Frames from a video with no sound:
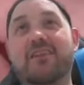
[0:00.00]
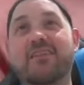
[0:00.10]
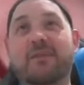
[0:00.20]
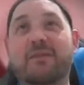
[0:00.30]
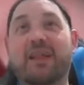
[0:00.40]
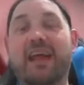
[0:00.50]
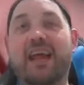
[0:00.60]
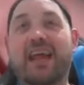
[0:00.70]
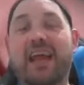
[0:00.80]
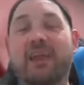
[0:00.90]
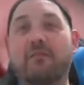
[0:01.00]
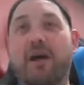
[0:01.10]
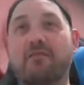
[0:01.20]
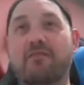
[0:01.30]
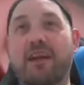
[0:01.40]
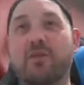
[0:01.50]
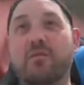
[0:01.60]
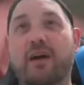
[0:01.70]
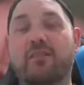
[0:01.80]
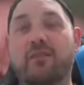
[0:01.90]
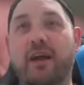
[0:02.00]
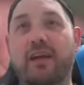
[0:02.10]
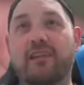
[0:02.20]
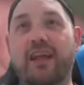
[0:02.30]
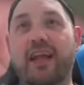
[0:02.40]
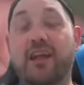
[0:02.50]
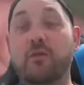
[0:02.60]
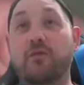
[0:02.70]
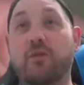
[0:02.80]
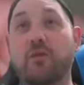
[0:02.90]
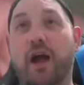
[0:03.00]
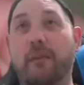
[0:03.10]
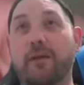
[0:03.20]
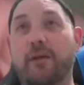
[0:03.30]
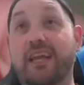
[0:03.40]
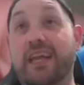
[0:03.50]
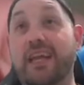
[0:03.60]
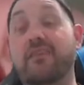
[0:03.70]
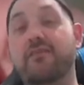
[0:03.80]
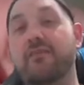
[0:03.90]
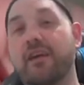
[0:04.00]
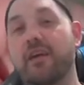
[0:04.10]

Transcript: I used to play in my Rankle Master of Pranks deck, and it was alright, but it would give